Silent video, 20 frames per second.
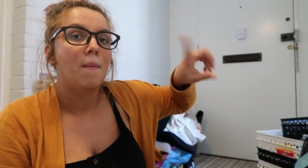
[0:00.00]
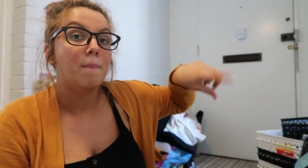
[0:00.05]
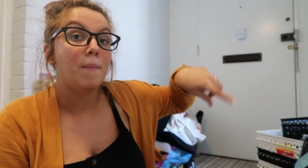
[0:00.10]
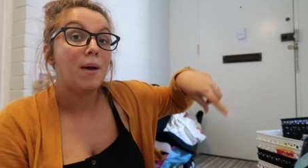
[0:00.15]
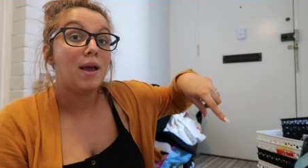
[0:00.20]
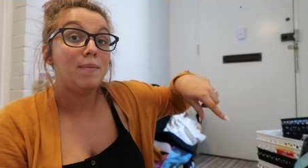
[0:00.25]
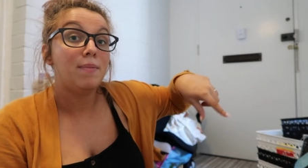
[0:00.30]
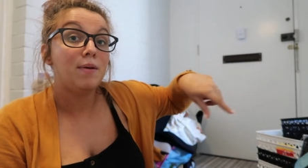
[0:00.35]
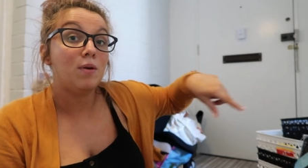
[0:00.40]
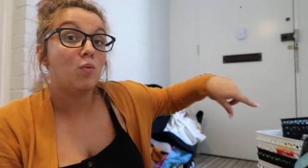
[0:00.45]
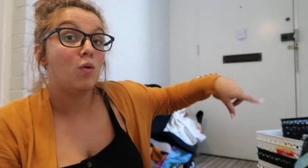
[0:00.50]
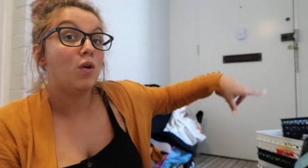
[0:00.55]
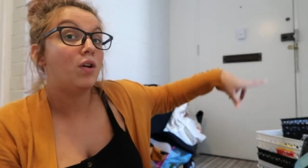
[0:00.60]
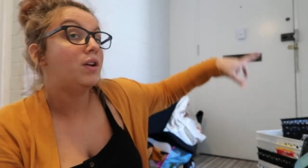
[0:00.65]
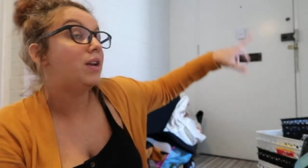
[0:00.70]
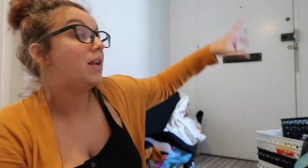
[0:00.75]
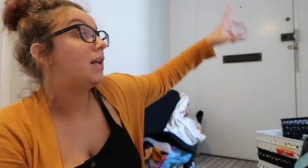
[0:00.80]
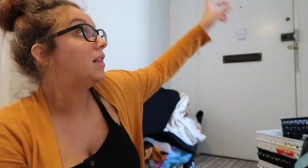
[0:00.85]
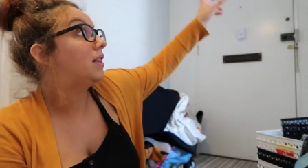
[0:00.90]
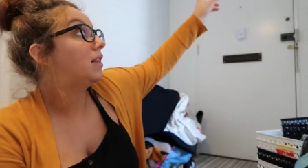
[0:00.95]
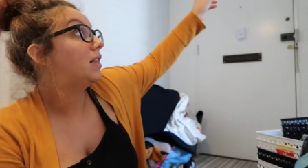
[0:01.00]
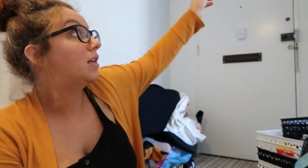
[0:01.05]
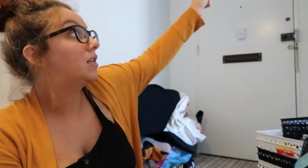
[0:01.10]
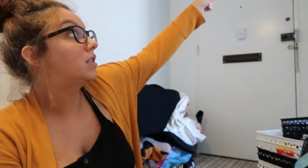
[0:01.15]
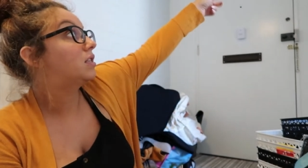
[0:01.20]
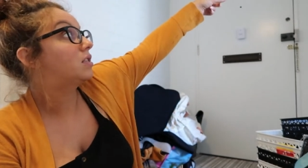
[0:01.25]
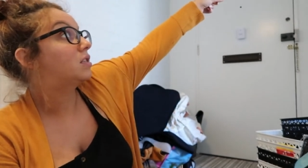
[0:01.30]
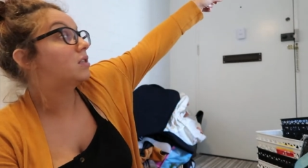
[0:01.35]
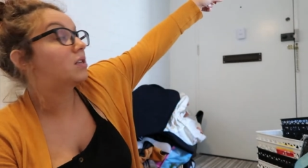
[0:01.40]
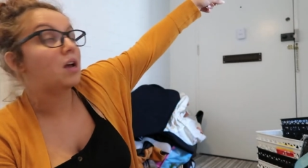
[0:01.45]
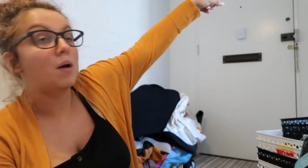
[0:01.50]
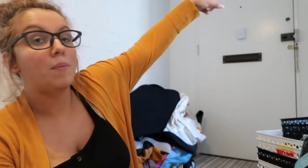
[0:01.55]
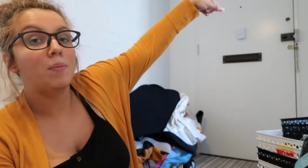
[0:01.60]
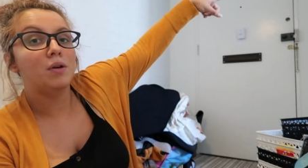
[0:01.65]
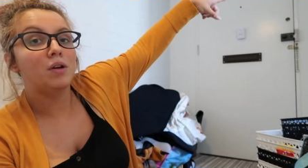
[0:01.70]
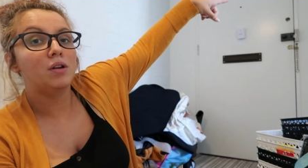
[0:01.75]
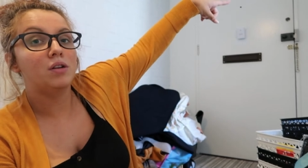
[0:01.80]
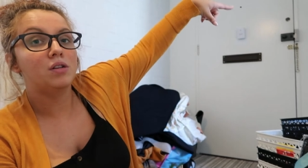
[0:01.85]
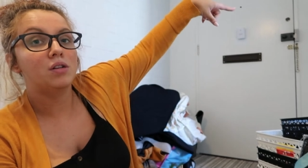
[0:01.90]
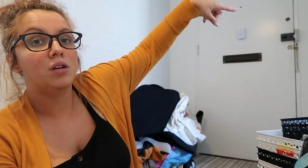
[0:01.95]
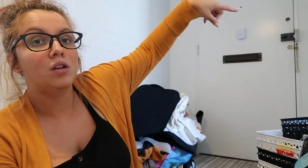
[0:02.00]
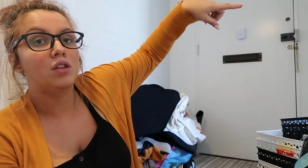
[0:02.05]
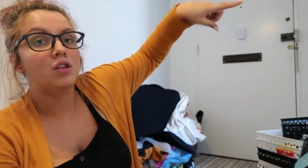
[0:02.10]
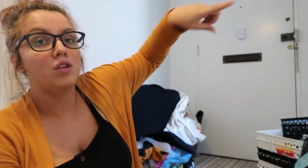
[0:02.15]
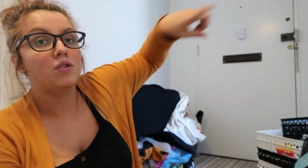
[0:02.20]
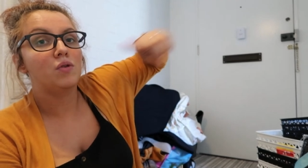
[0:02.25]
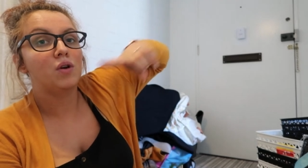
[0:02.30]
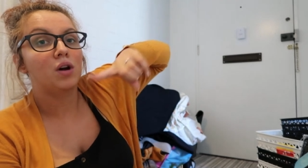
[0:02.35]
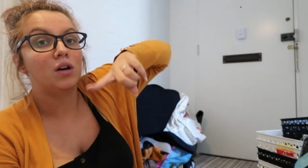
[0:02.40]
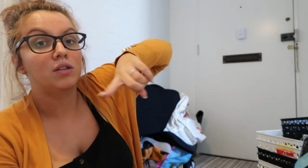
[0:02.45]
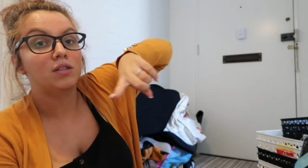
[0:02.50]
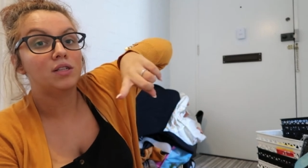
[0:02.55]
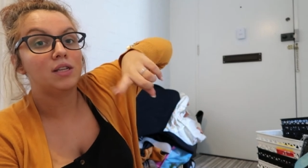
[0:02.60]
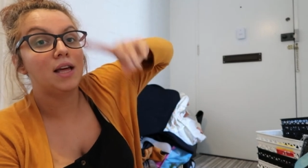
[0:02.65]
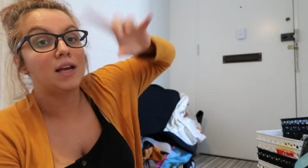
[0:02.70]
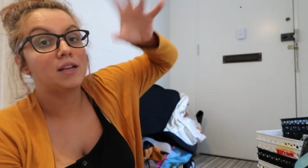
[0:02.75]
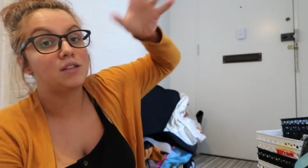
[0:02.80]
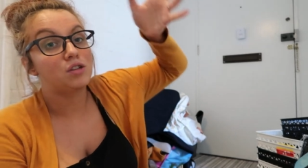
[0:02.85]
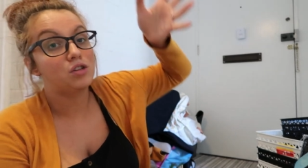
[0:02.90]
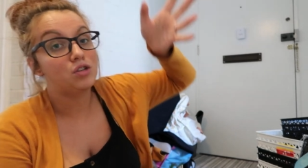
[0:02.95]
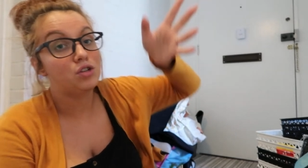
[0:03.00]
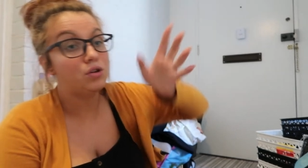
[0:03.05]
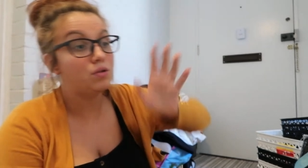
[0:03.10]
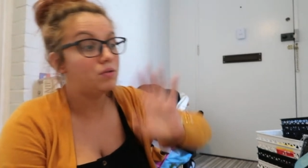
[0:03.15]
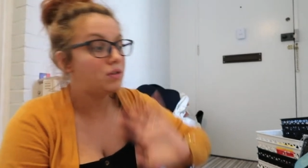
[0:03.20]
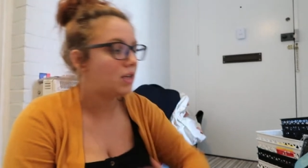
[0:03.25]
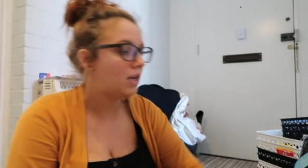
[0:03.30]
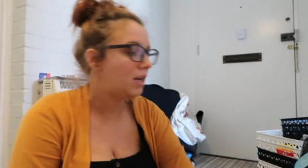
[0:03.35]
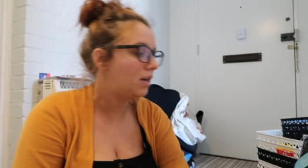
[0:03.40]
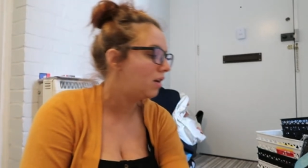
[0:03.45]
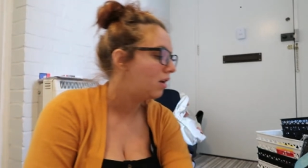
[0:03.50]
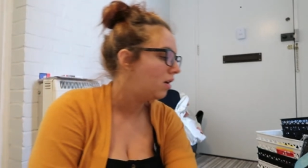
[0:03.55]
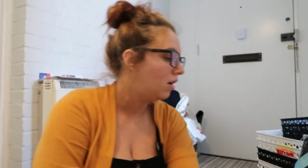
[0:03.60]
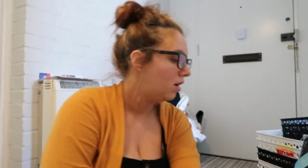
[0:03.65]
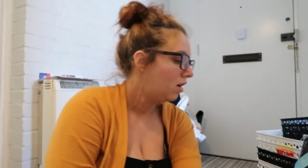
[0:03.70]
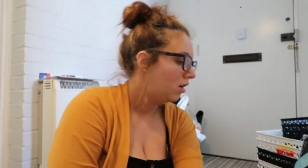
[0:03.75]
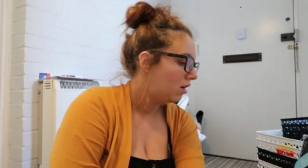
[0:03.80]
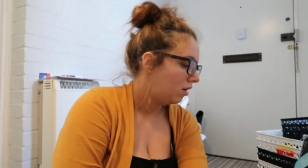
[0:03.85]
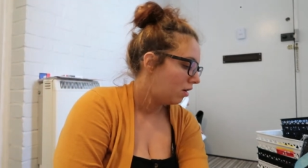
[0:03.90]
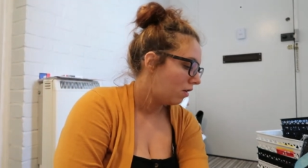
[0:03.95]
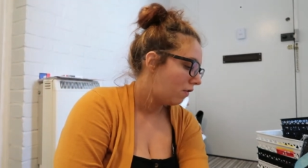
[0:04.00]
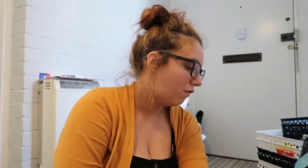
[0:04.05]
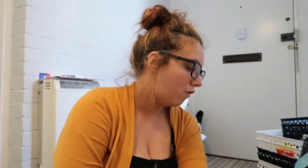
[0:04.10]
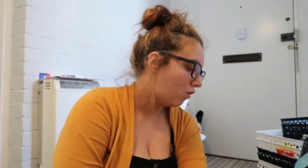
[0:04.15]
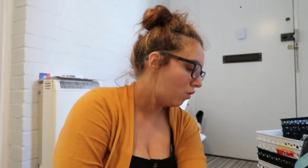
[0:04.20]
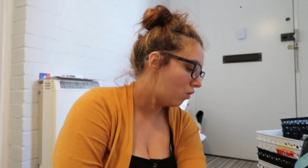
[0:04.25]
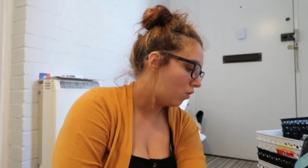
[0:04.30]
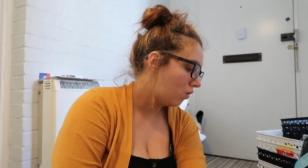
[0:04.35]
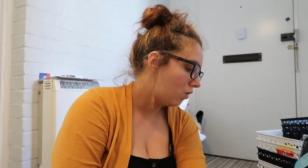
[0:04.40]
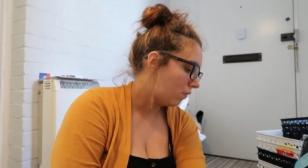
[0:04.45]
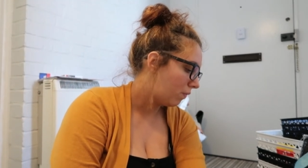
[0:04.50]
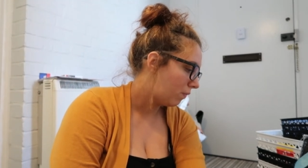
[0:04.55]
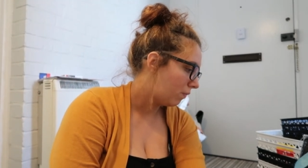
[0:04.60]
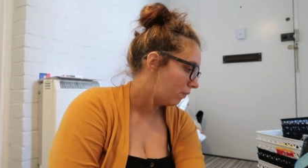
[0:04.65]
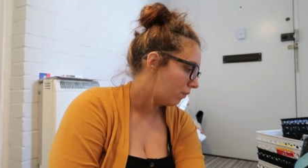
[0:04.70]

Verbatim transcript: maybe one in this cupboard that you can't see that has the shoes in for